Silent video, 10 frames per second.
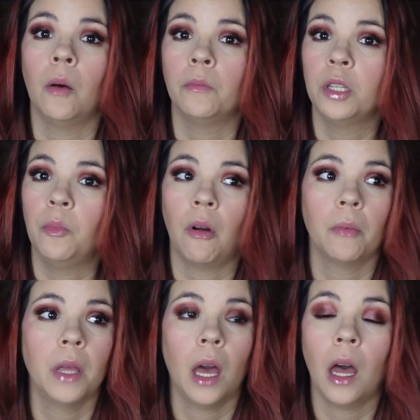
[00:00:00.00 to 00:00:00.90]
She
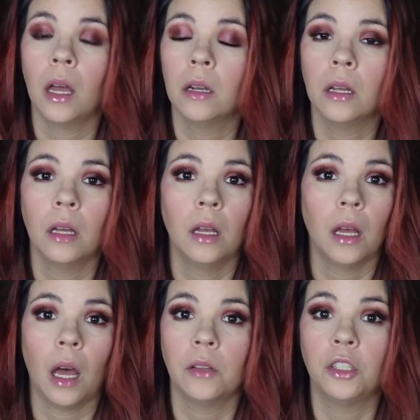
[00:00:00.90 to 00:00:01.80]
probably had,
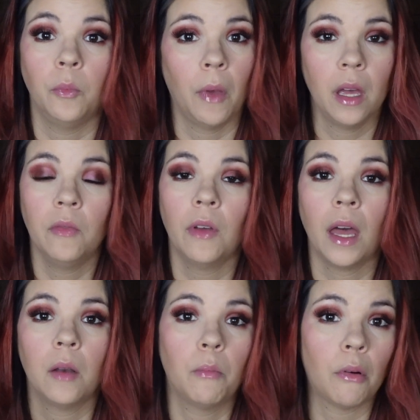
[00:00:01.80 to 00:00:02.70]
she may have
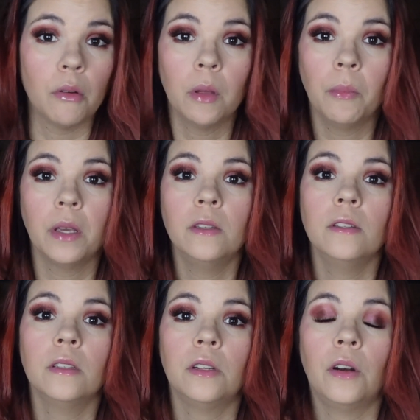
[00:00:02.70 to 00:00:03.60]
had broken
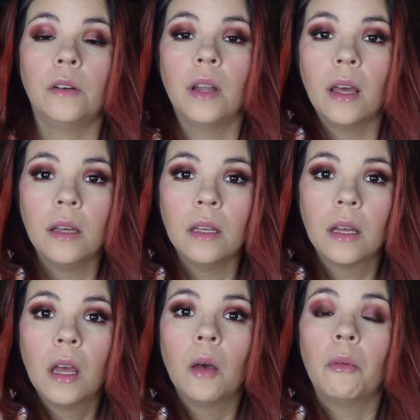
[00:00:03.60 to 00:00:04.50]
pieces in her neck,
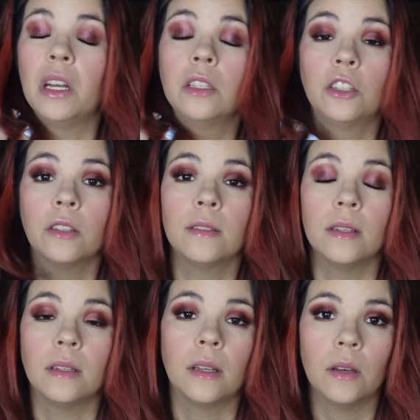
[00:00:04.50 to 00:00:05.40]
but it just
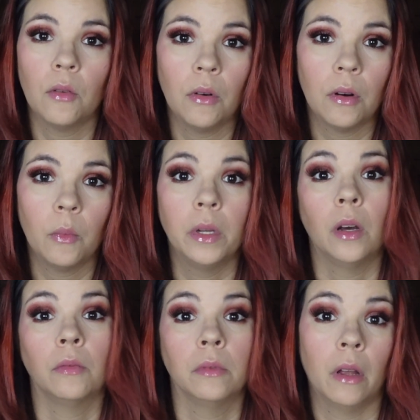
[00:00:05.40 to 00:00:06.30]
didn't kill her. We
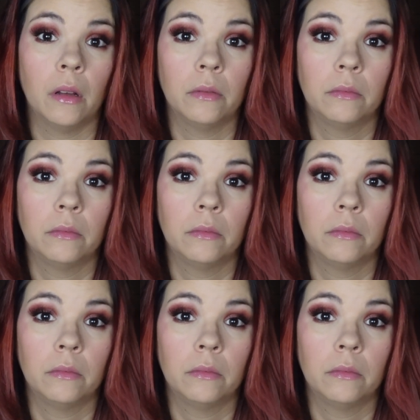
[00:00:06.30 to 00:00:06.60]
don't know,